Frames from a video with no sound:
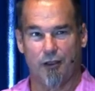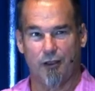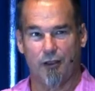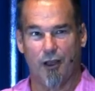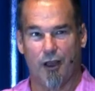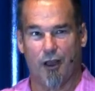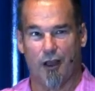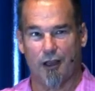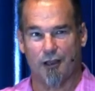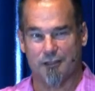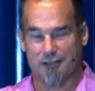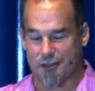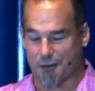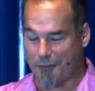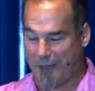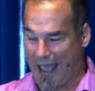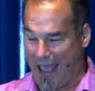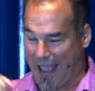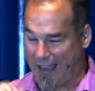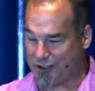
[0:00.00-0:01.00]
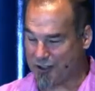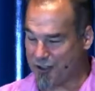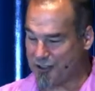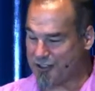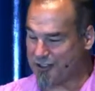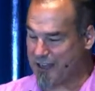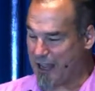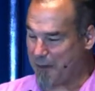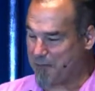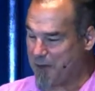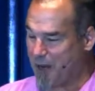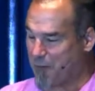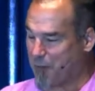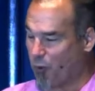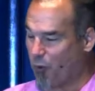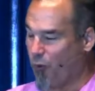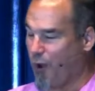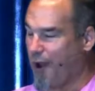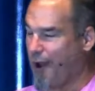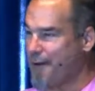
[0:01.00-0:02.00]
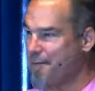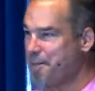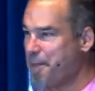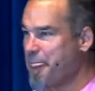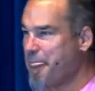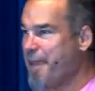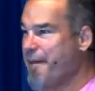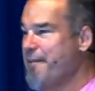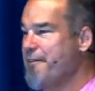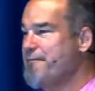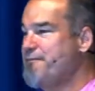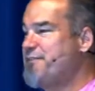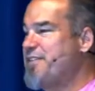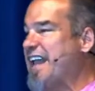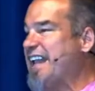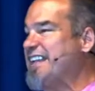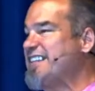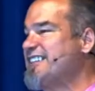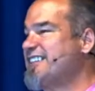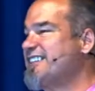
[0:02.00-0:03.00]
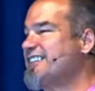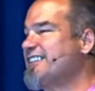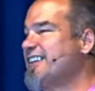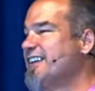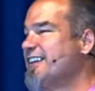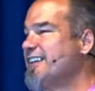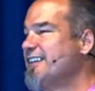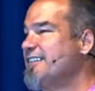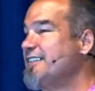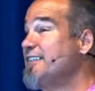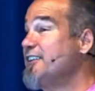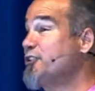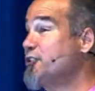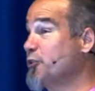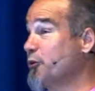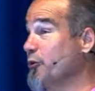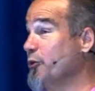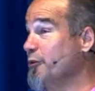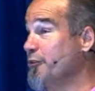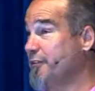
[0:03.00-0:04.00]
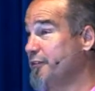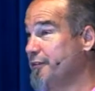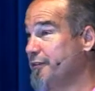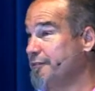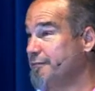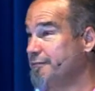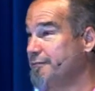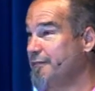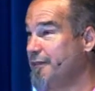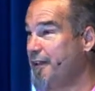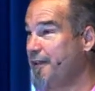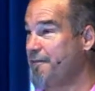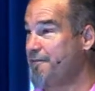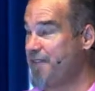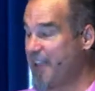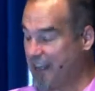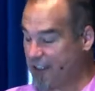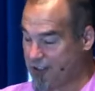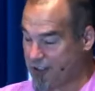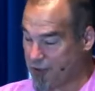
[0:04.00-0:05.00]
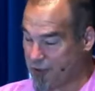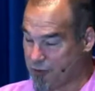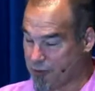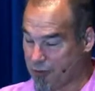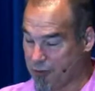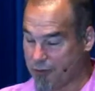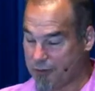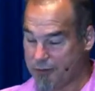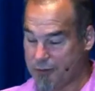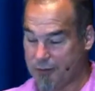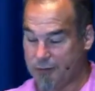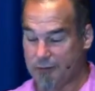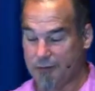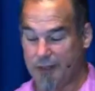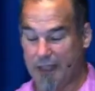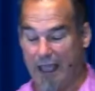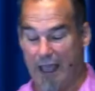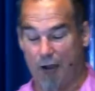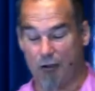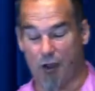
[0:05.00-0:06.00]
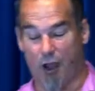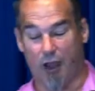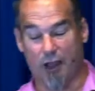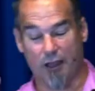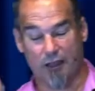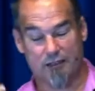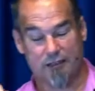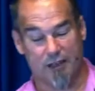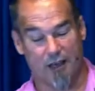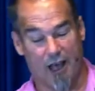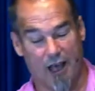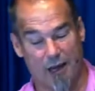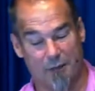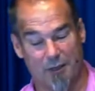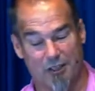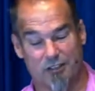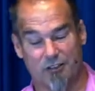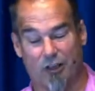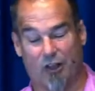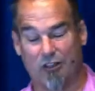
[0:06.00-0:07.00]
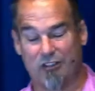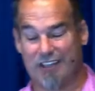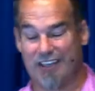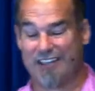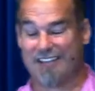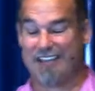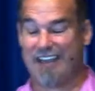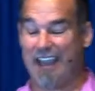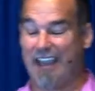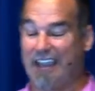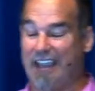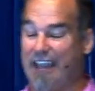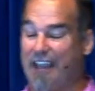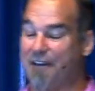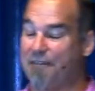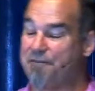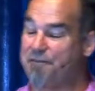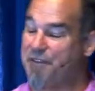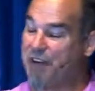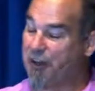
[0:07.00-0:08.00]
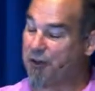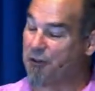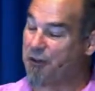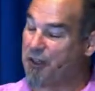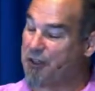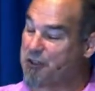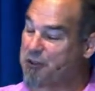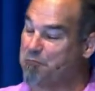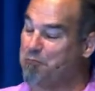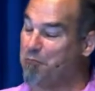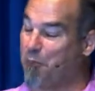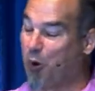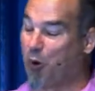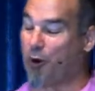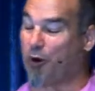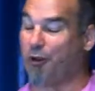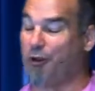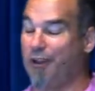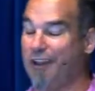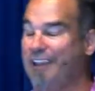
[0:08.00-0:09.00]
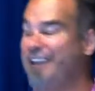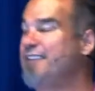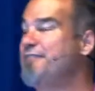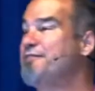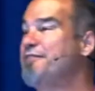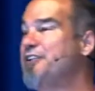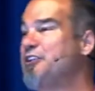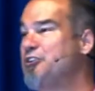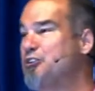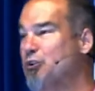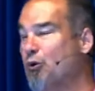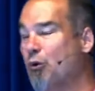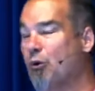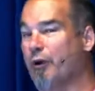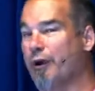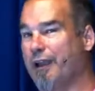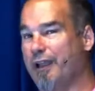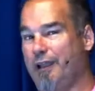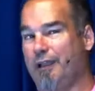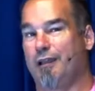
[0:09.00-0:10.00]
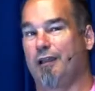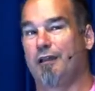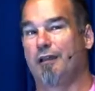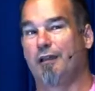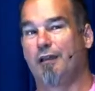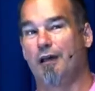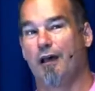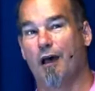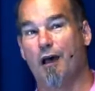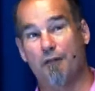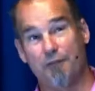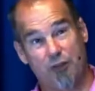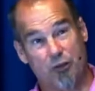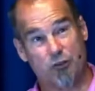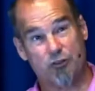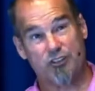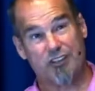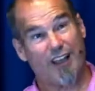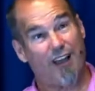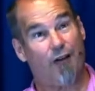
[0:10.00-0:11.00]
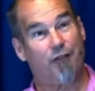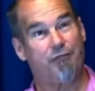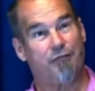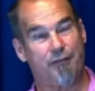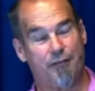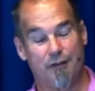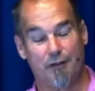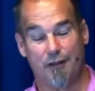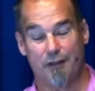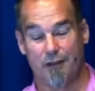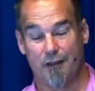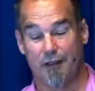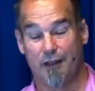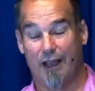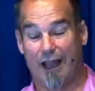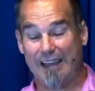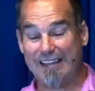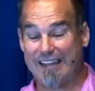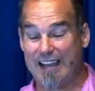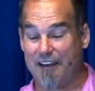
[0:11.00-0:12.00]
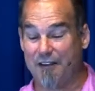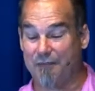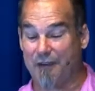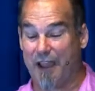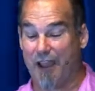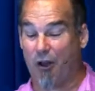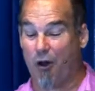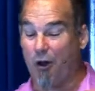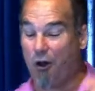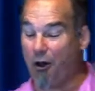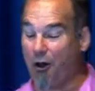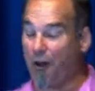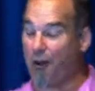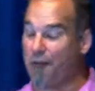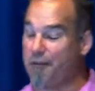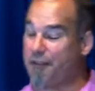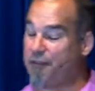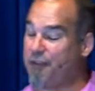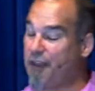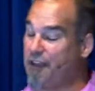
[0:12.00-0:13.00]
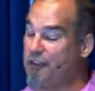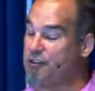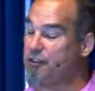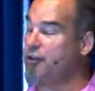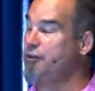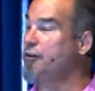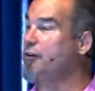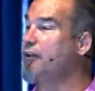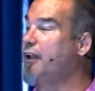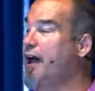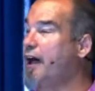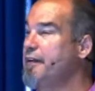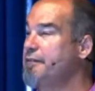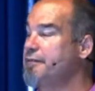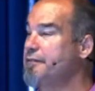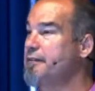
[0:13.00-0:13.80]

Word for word: Awesome. Action step number one face the truth. Face the truth. Alcoholics Anonymous calls it taking a fearless moral inventory of yourself. Identify all the things in your life